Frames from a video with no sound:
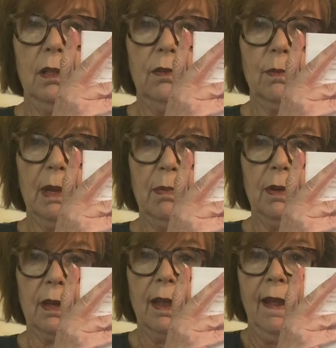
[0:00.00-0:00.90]
all over my
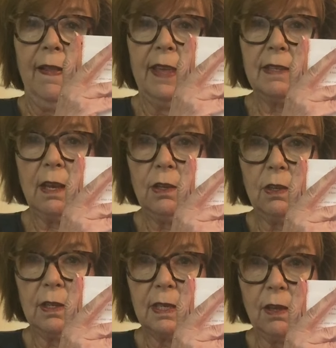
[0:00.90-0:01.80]
book. That's how
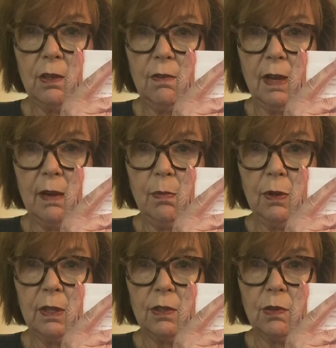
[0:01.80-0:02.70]
you can tell you've got a
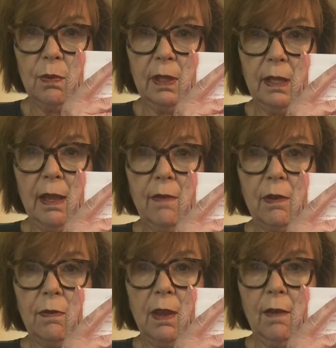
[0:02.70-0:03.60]
book that you really
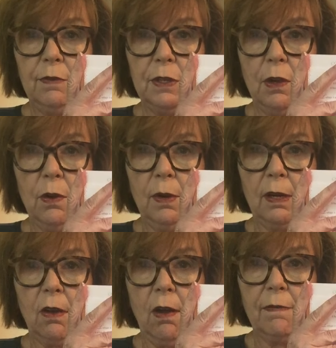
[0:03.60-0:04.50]
love. If you have dough
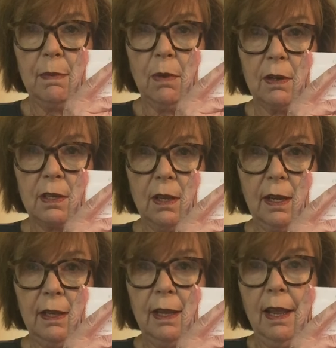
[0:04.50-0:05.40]
and coffee marks
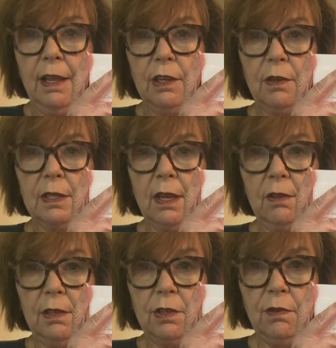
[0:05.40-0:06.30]
on it, you can
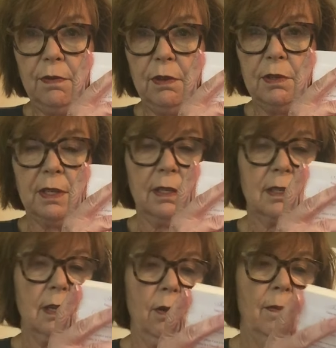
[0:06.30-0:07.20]
tell that you've used
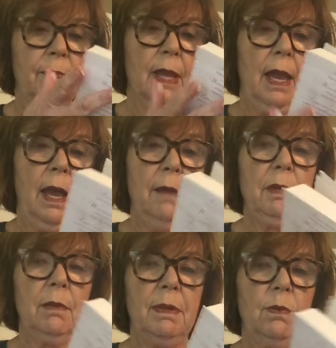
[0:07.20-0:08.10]
it. So
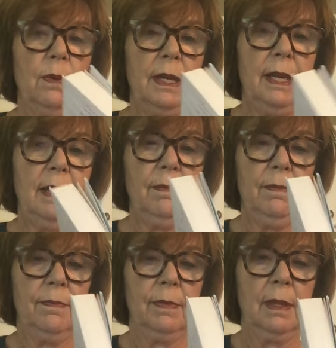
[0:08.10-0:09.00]
I'm going to be
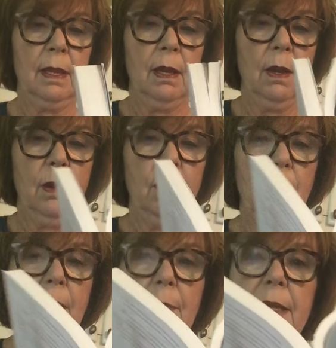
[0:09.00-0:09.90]
reading
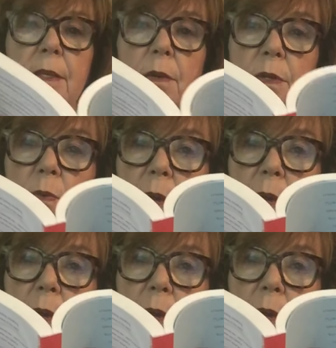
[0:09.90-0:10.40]
while my dough is